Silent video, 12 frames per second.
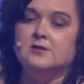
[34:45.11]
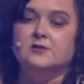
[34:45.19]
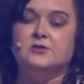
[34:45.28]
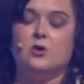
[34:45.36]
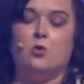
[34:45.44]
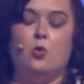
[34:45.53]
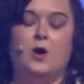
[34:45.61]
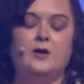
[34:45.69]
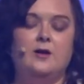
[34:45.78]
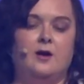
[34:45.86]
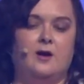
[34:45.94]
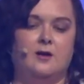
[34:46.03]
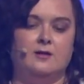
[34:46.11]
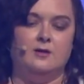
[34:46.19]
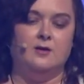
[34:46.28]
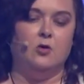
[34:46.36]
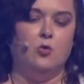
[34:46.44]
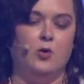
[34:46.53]
So one, uh,
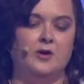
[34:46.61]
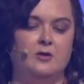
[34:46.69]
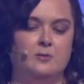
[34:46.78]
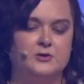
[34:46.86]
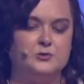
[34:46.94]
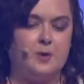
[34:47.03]
one of the most